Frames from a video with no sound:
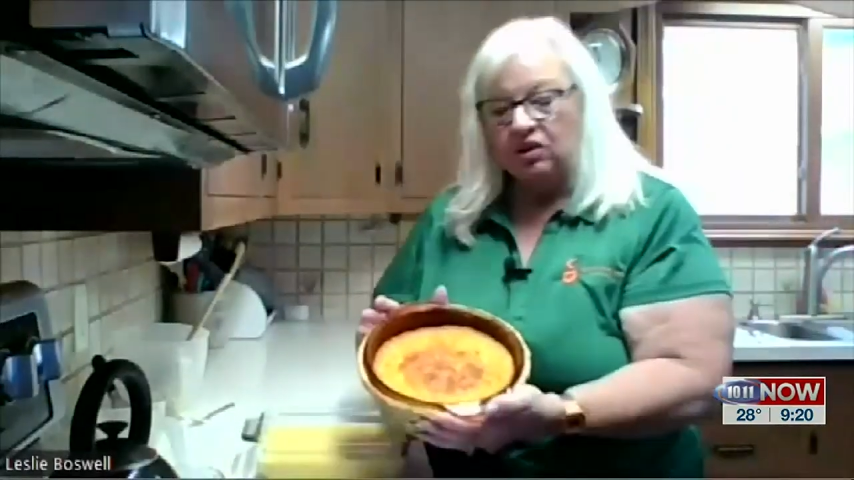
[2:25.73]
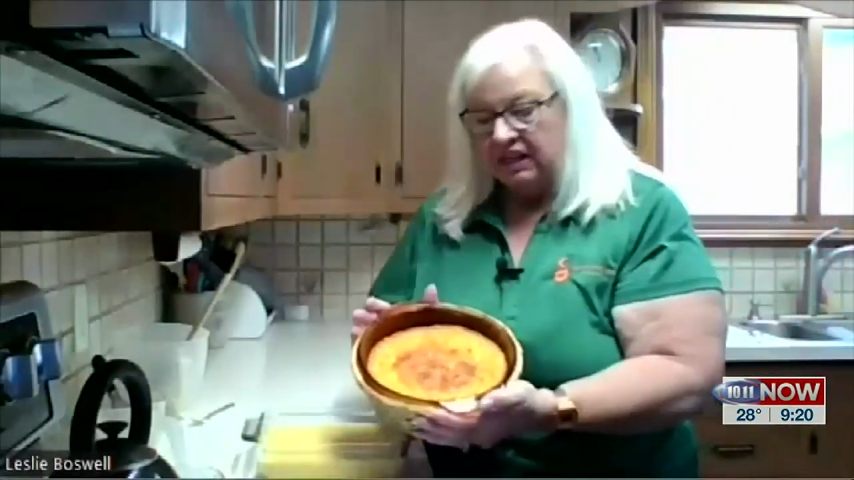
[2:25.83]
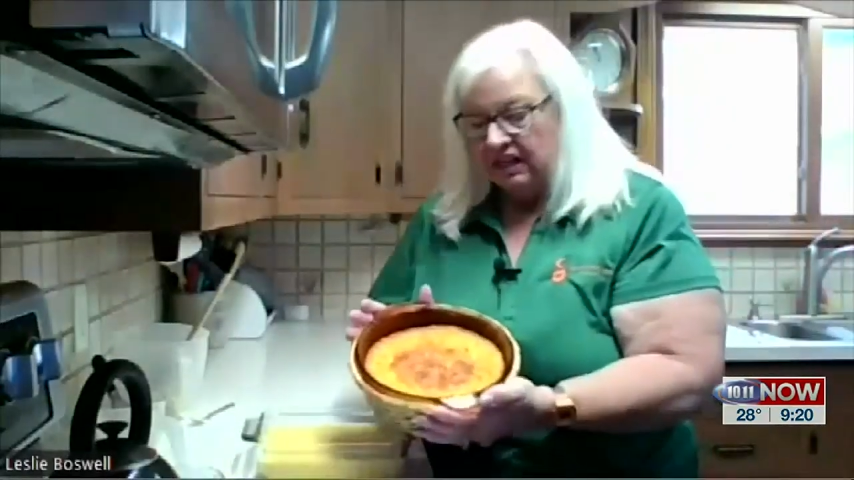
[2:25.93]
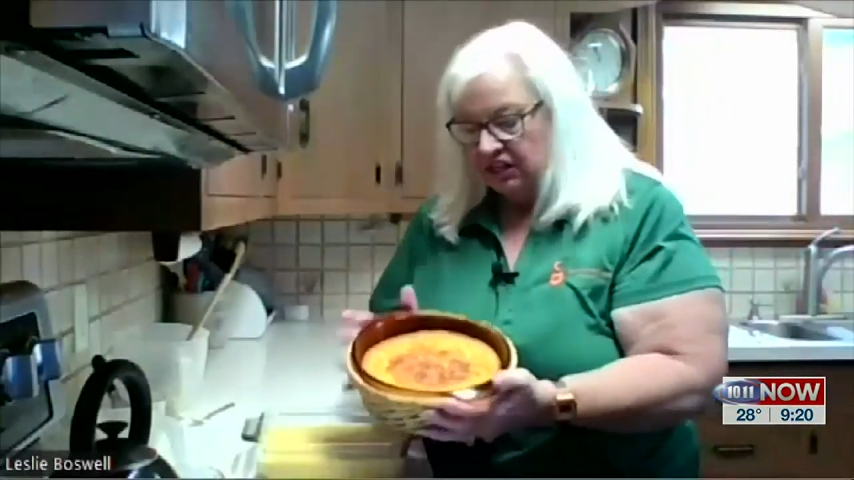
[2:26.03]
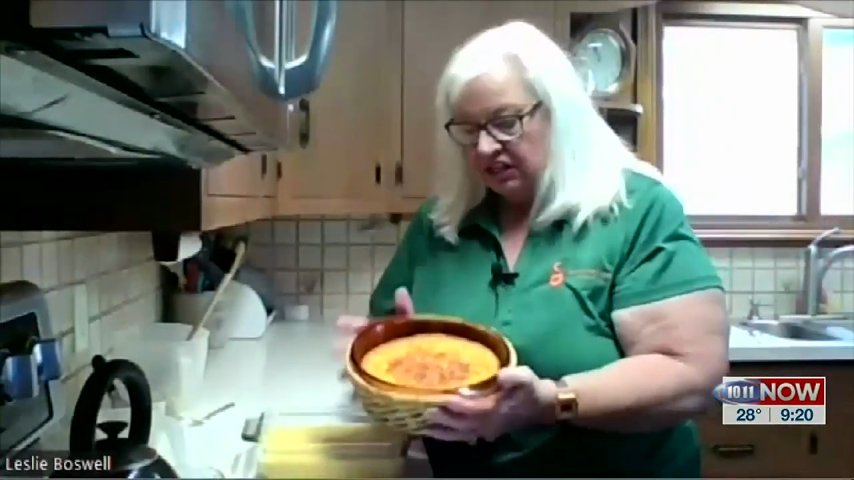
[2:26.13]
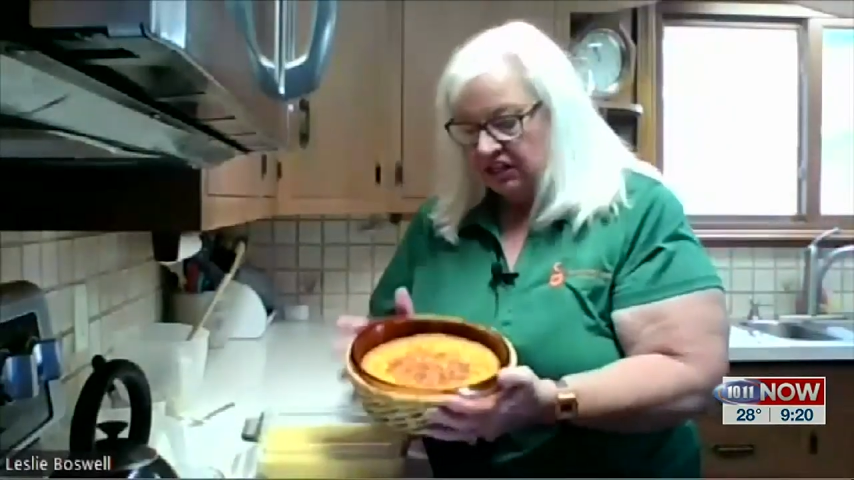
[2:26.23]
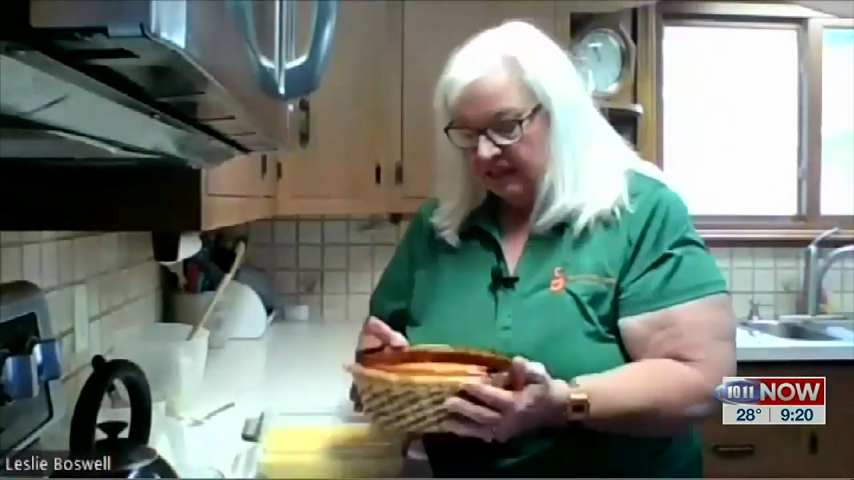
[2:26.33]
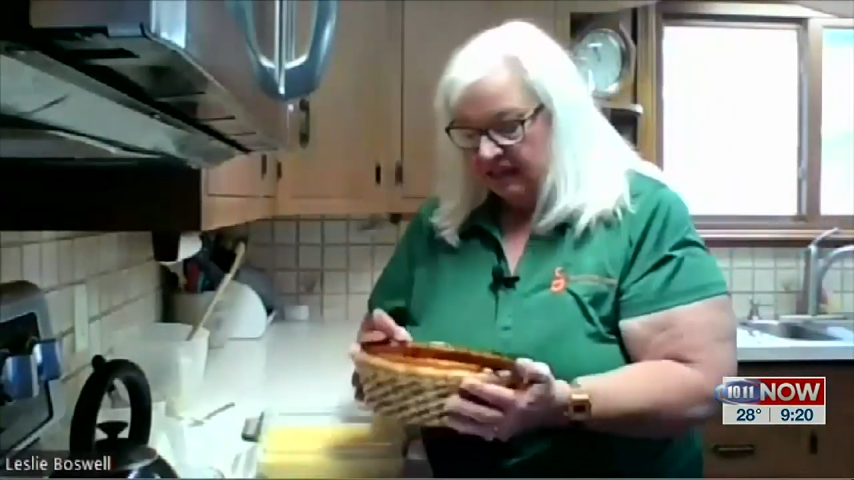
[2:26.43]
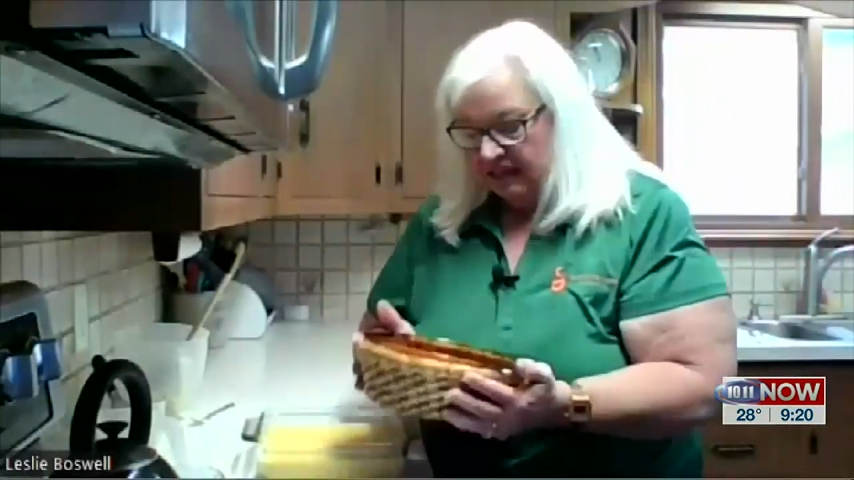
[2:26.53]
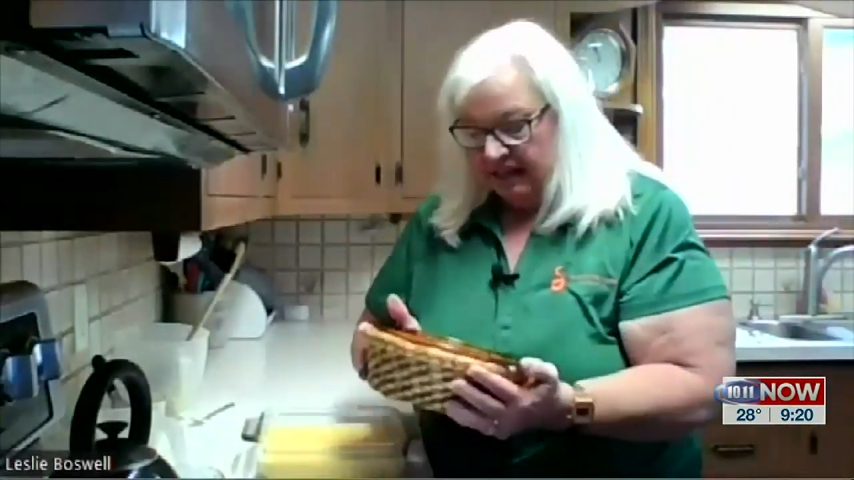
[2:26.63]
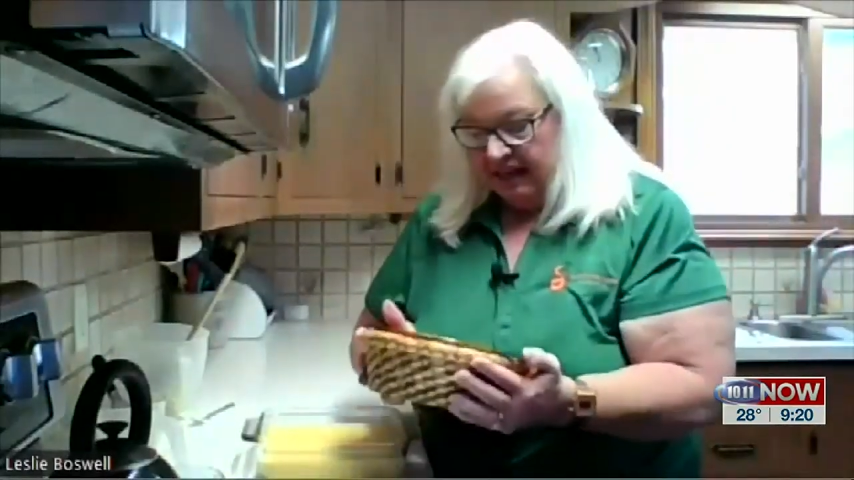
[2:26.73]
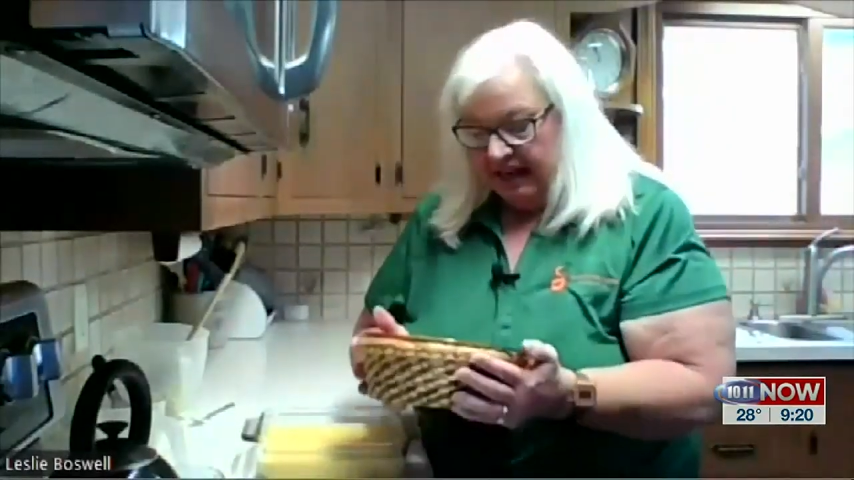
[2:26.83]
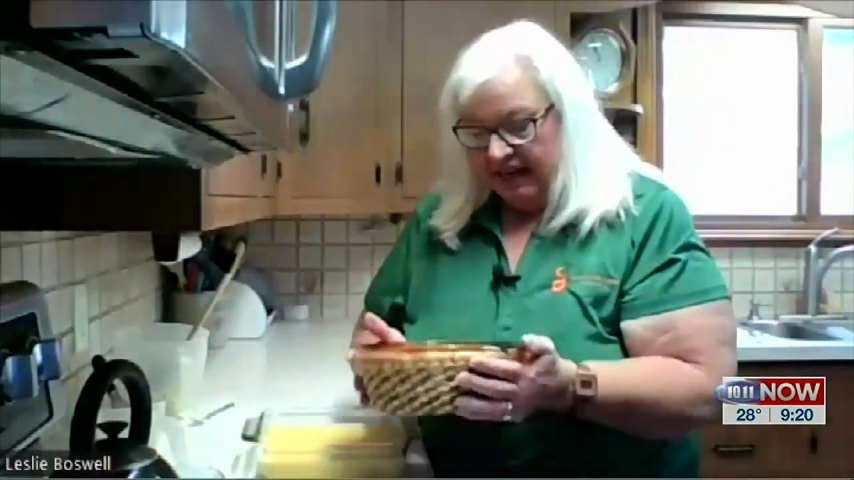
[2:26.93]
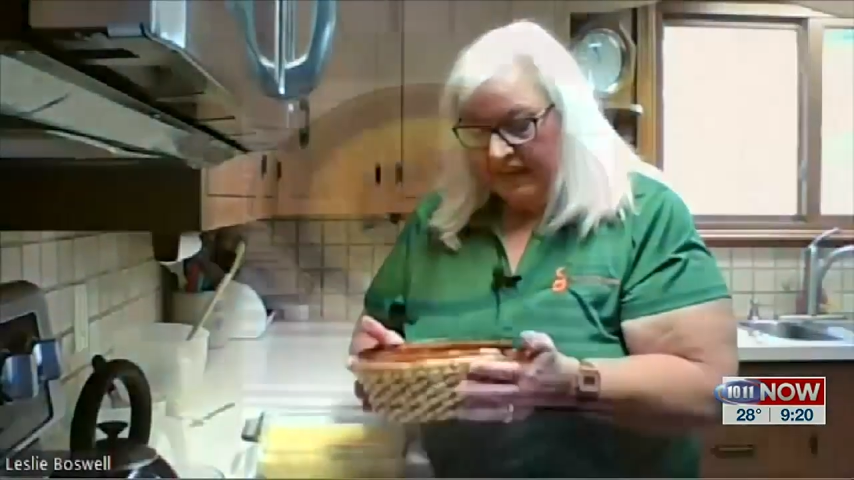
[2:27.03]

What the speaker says: dish, and